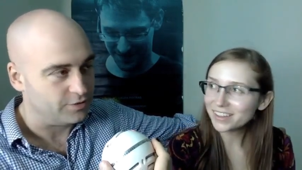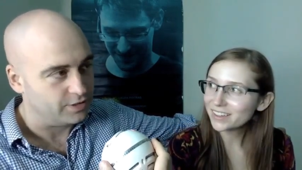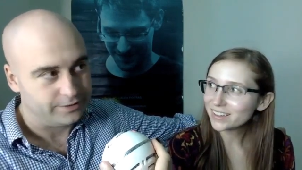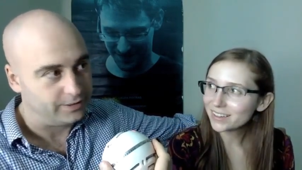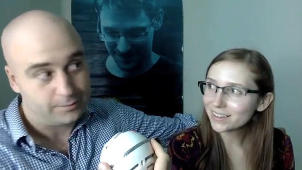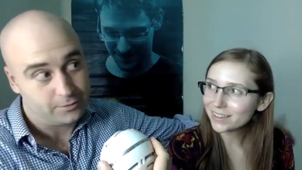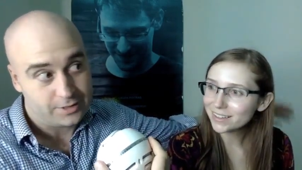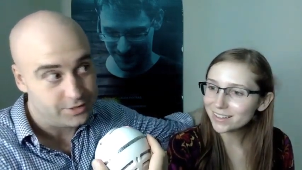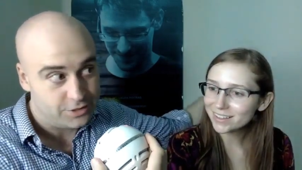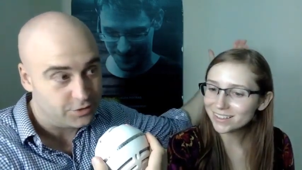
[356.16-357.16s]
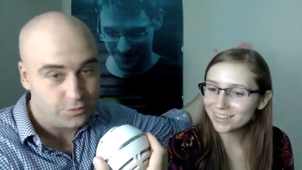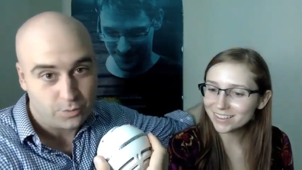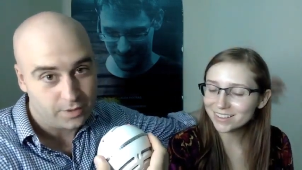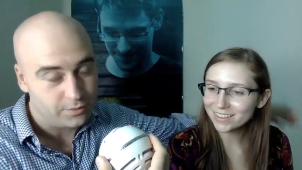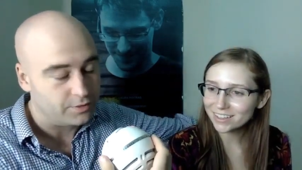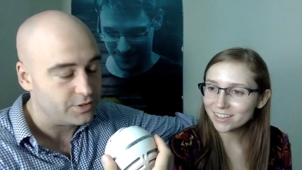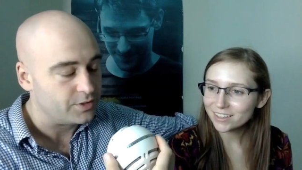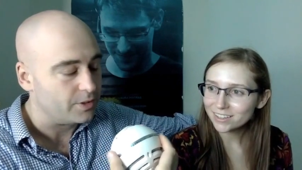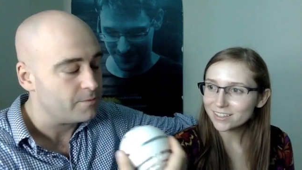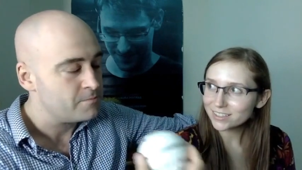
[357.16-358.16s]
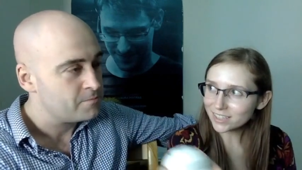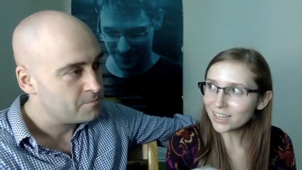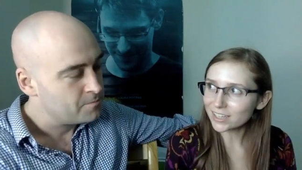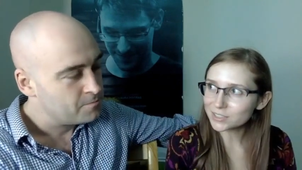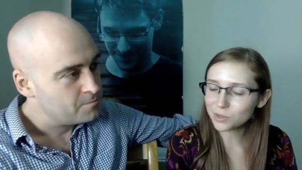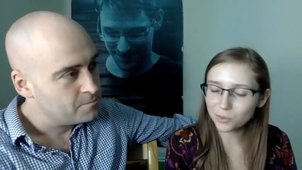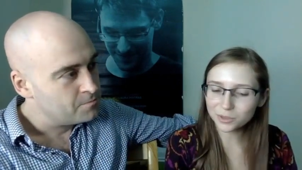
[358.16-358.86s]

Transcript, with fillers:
Speaker 1: vegan and animal rights issues for whatever reason. Yeah.
Speaker 2: Yeah. So